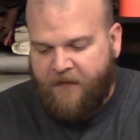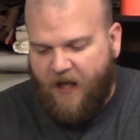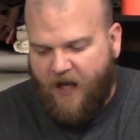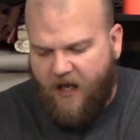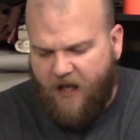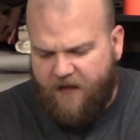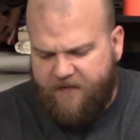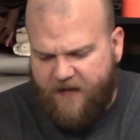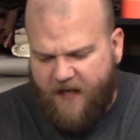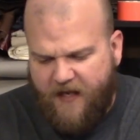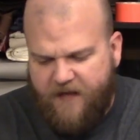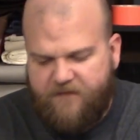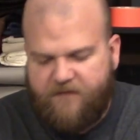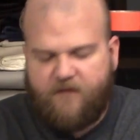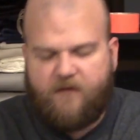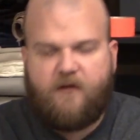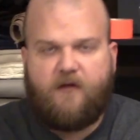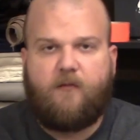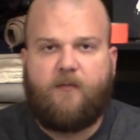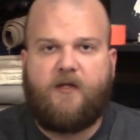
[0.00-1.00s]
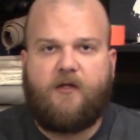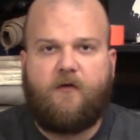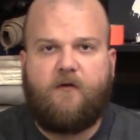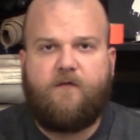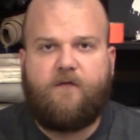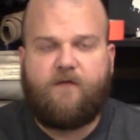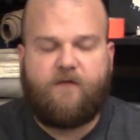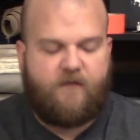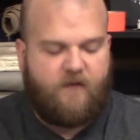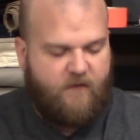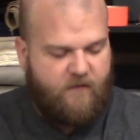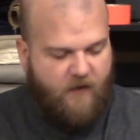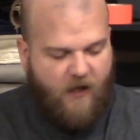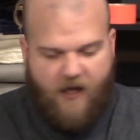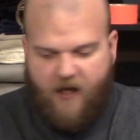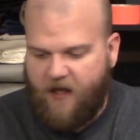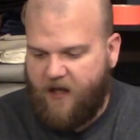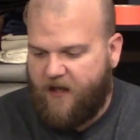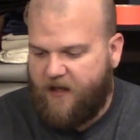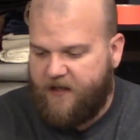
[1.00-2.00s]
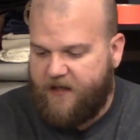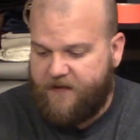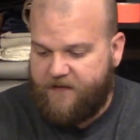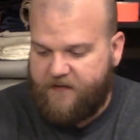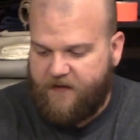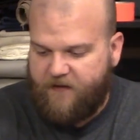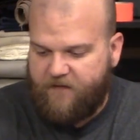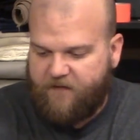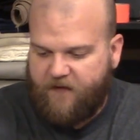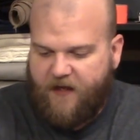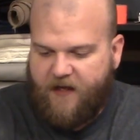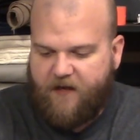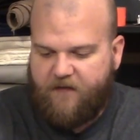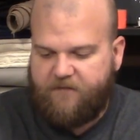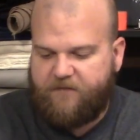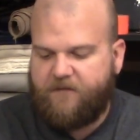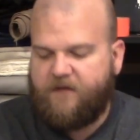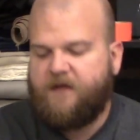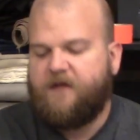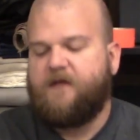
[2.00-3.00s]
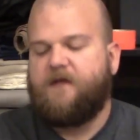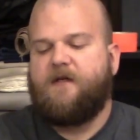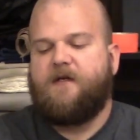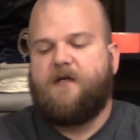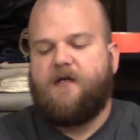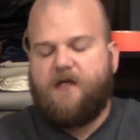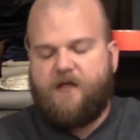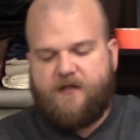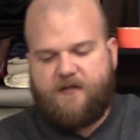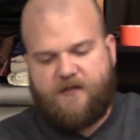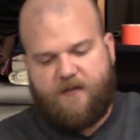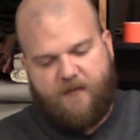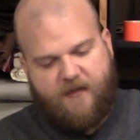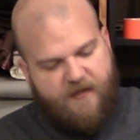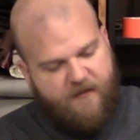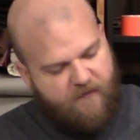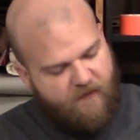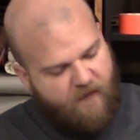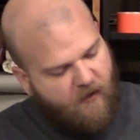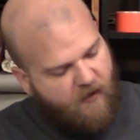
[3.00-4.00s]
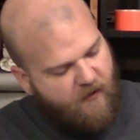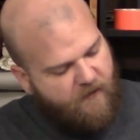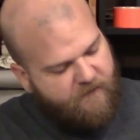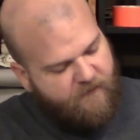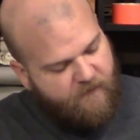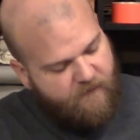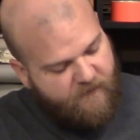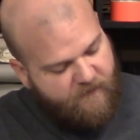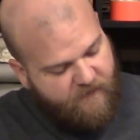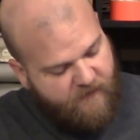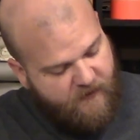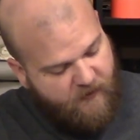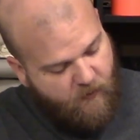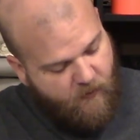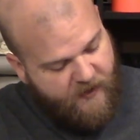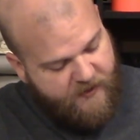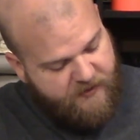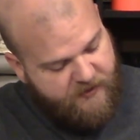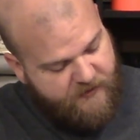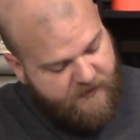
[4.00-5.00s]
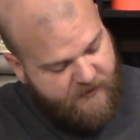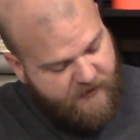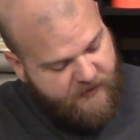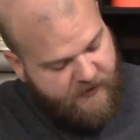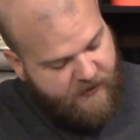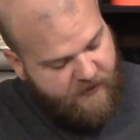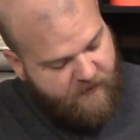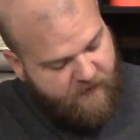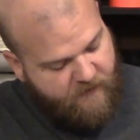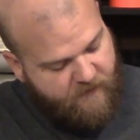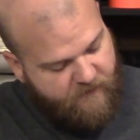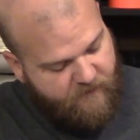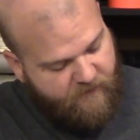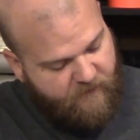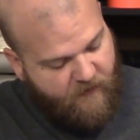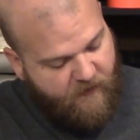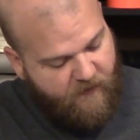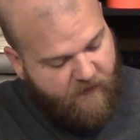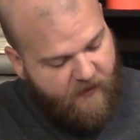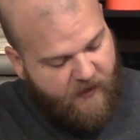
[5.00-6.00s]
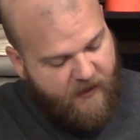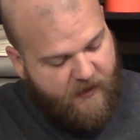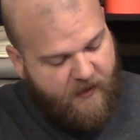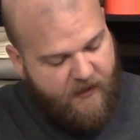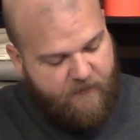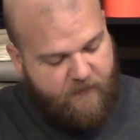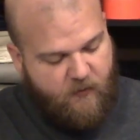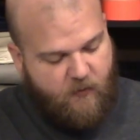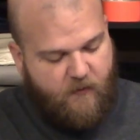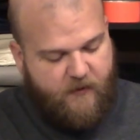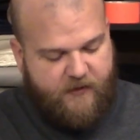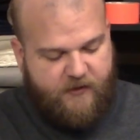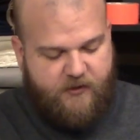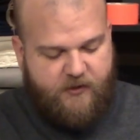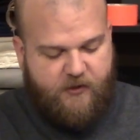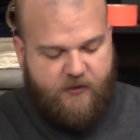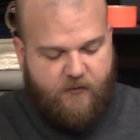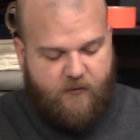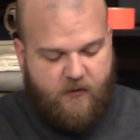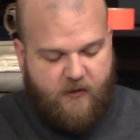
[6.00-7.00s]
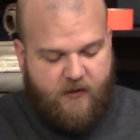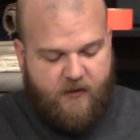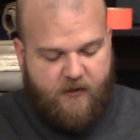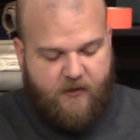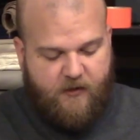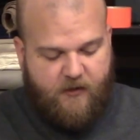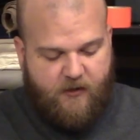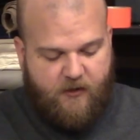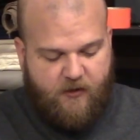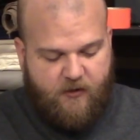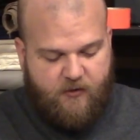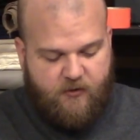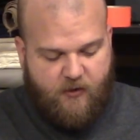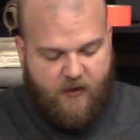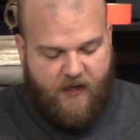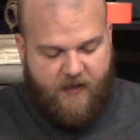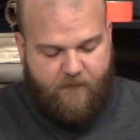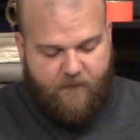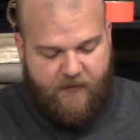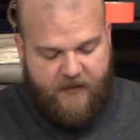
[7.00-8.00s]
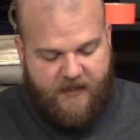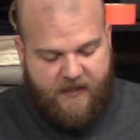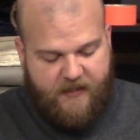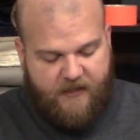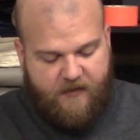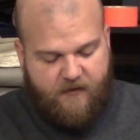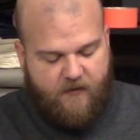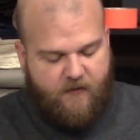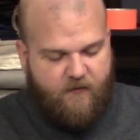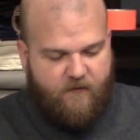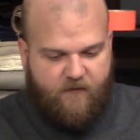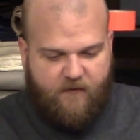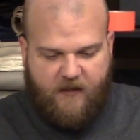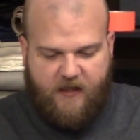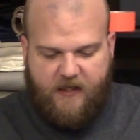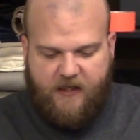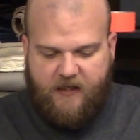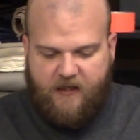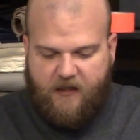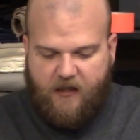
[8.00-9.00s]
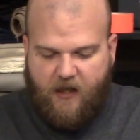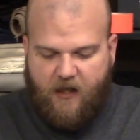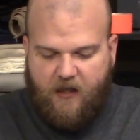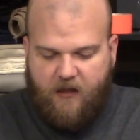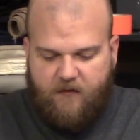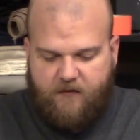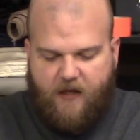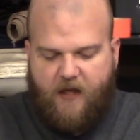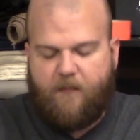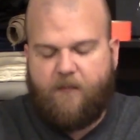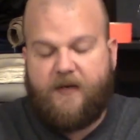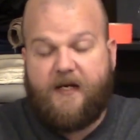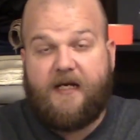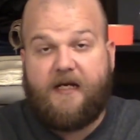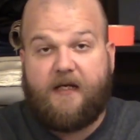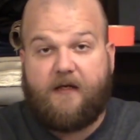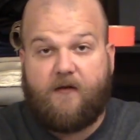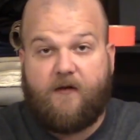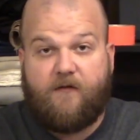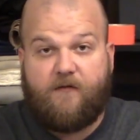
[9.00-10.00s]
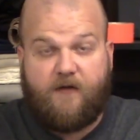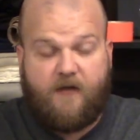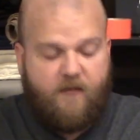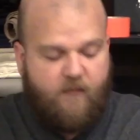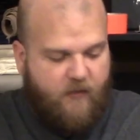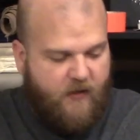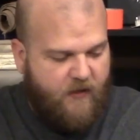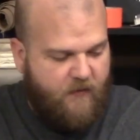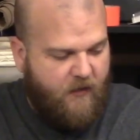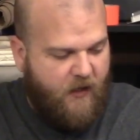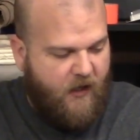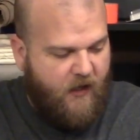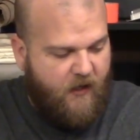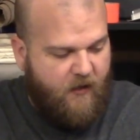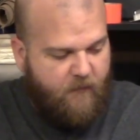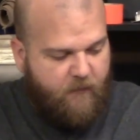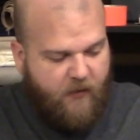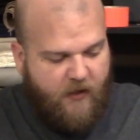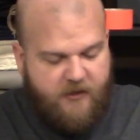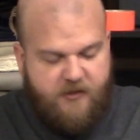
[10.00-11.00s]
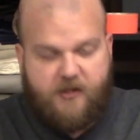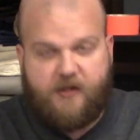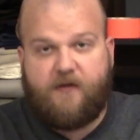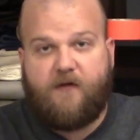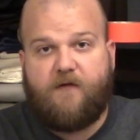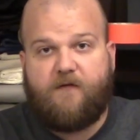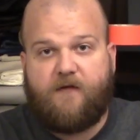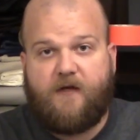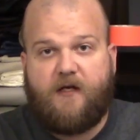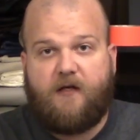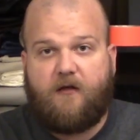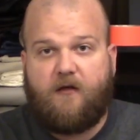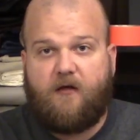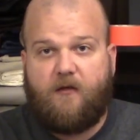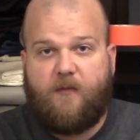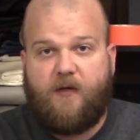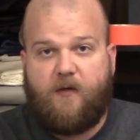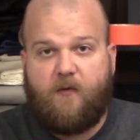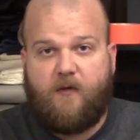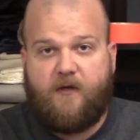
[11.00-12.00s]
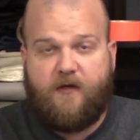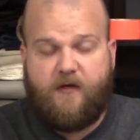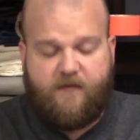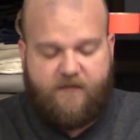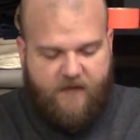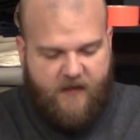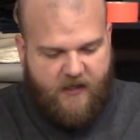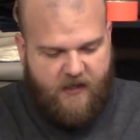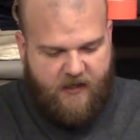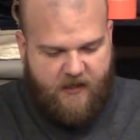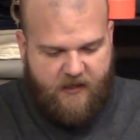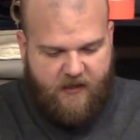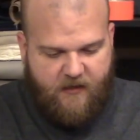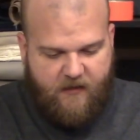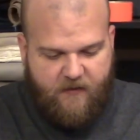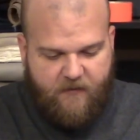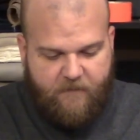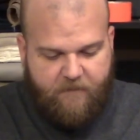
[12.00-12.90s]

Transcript: The head's a little bit loose. It does have some of these awesome steel wedges in here. So I'm going to try peening those in, not peening those in, but punching those in a little bit with a